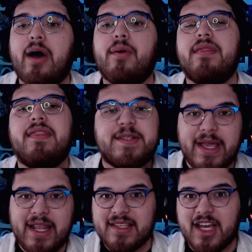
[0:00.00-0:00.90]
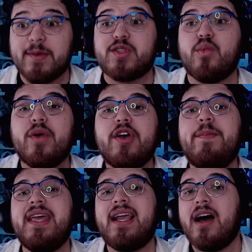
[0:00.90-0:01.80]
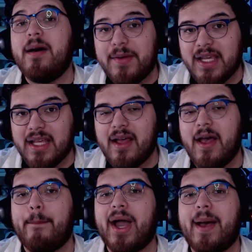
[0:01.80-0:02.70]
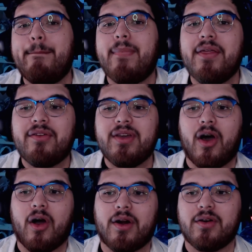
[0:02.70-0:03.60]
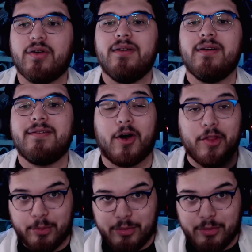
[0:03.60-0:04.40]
Now, these beta documents will be accompanied by a monthly article called